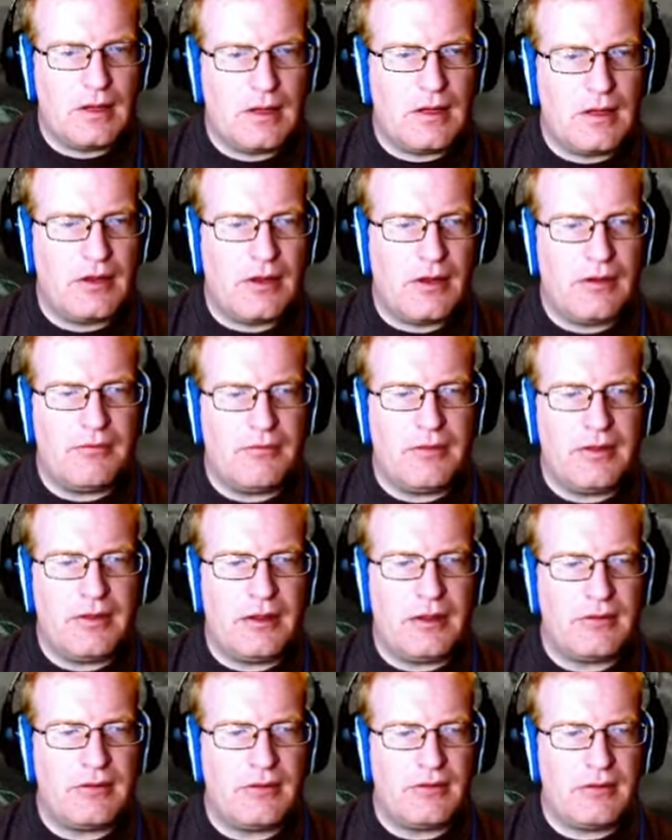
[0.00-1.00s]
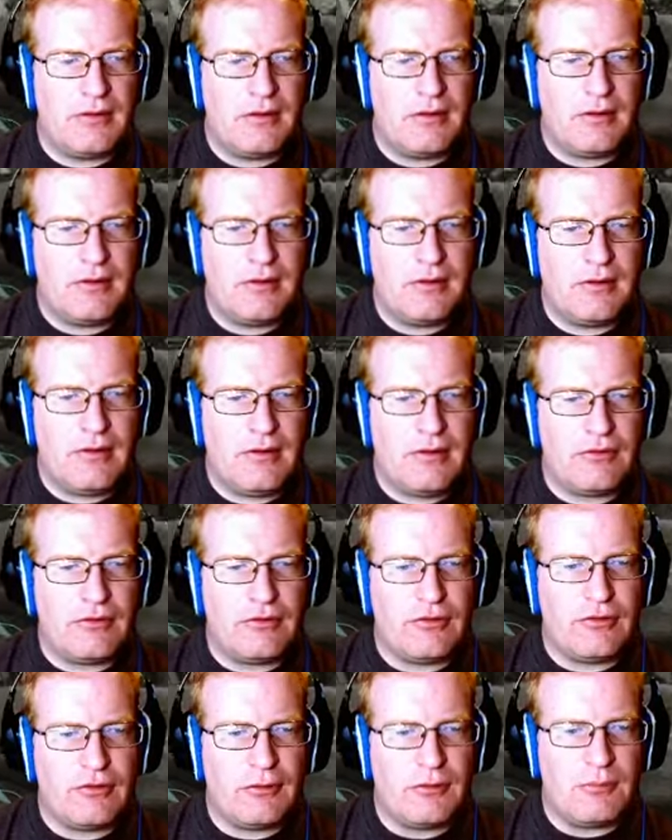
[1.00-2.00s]
I love these. These are
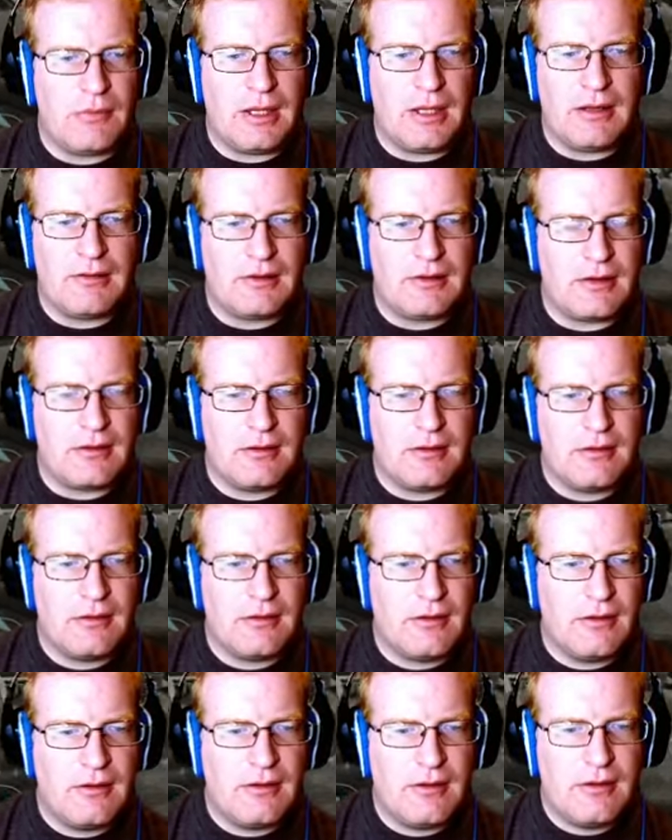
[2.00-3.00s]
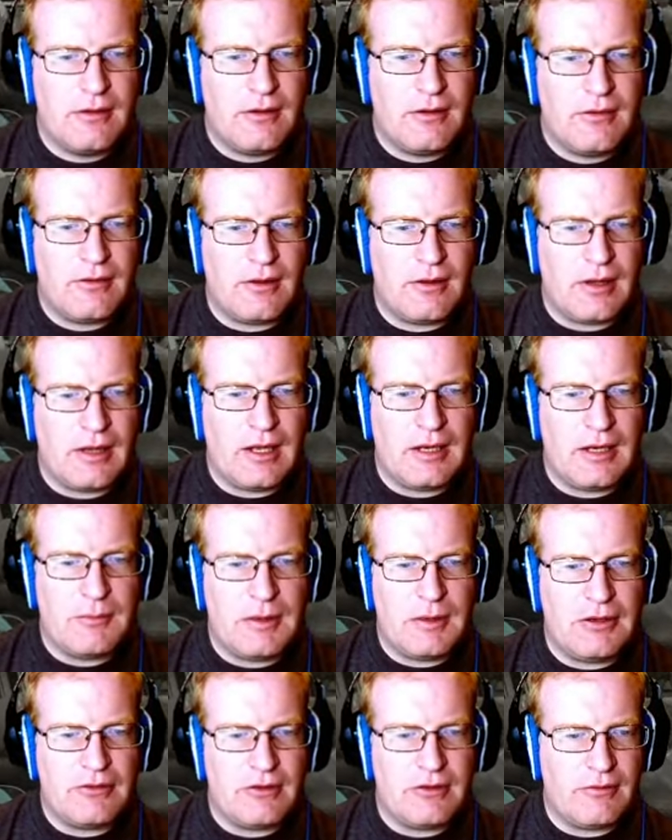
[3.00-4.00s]
just amazing. The
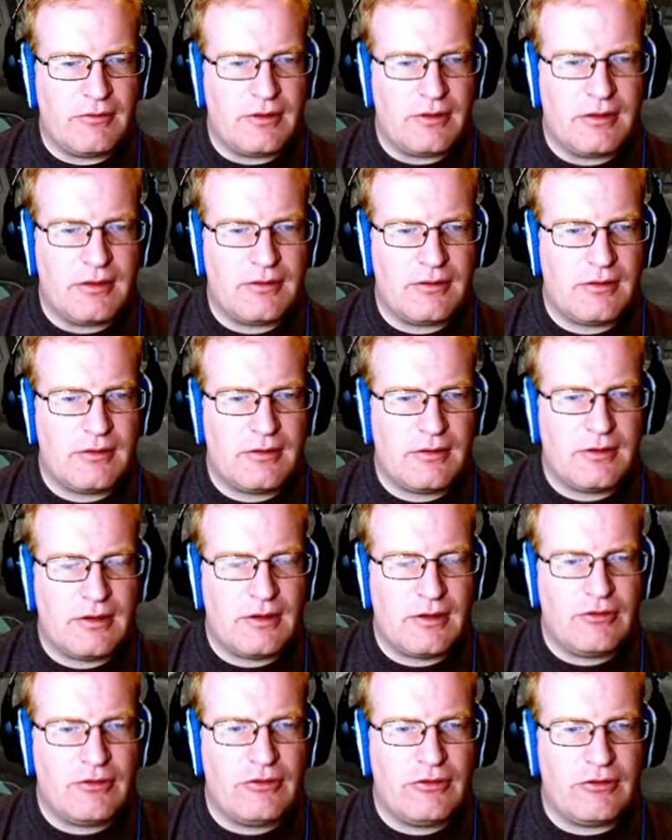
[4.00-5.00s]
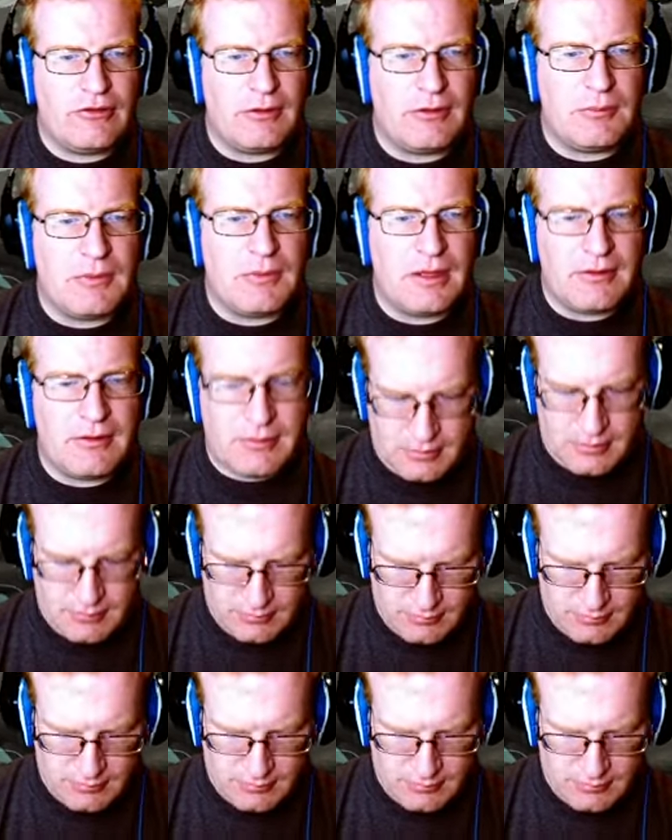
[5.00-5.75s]
animation of these is just amazing.